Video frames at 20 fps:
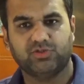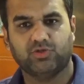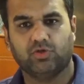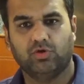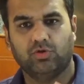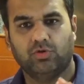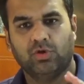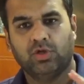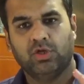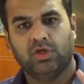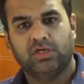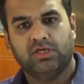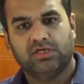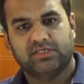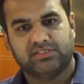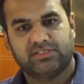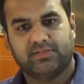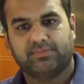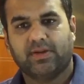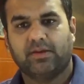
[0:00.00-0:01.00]
So
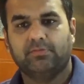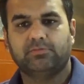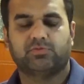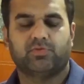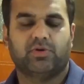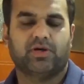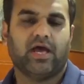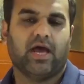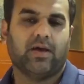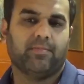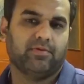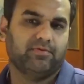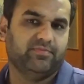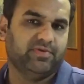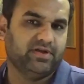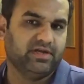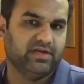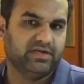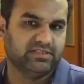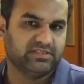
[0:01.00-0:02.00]
sometimes what happen
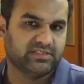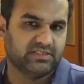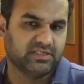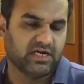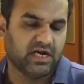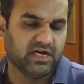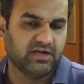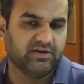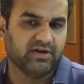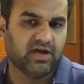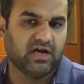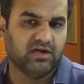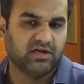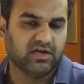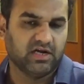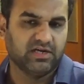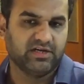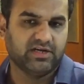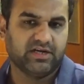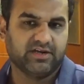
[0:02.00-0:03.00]
when it is an
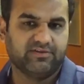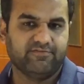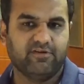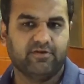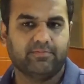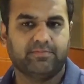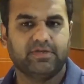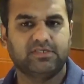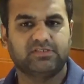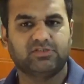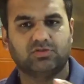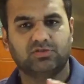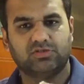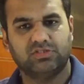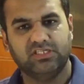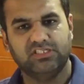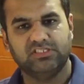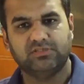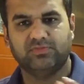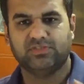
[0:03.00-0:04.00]
under development, so
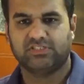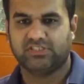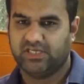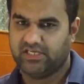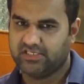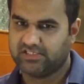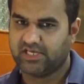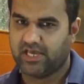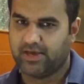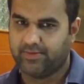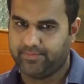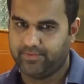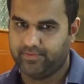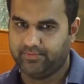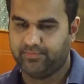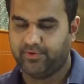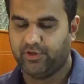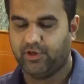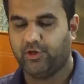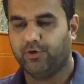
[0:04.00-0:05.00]
these mistakes happen,
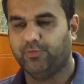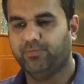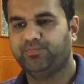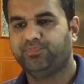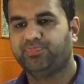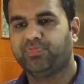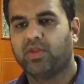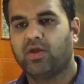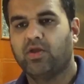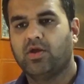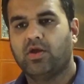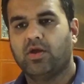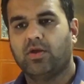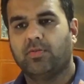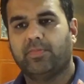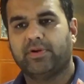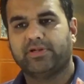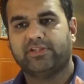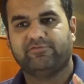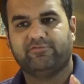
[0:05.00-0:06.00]
you know.
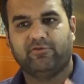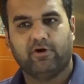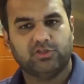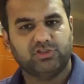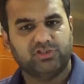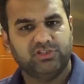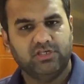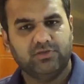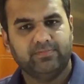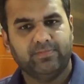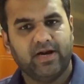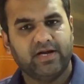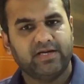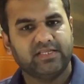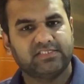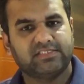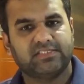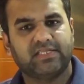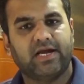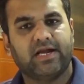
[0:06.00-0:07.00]
But the fortunate part
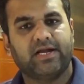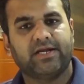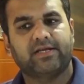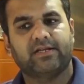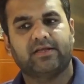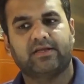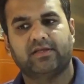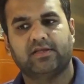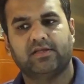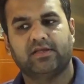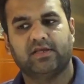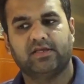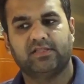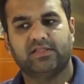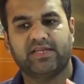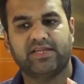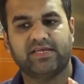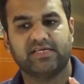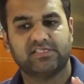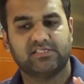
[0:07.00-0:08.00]
is that in
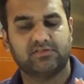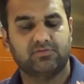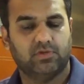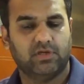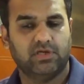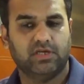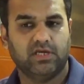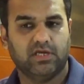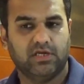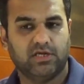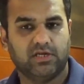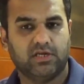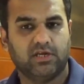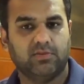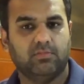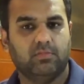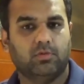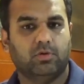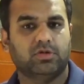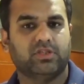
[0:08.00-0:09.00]
the next 1 year,
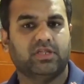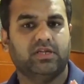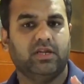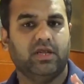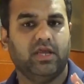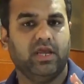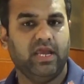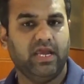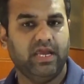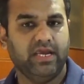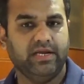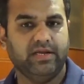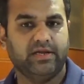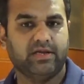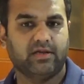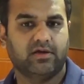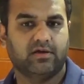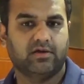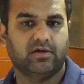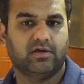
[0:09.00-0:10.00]
more than
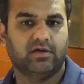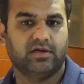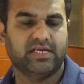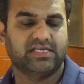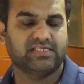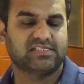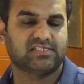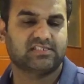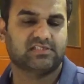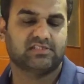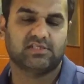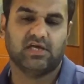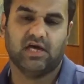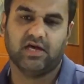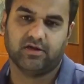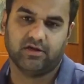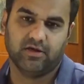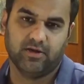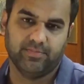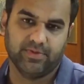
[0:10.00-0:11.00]
8 desks
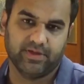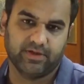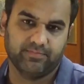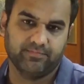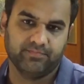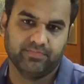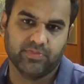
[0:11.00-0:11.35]
are coming.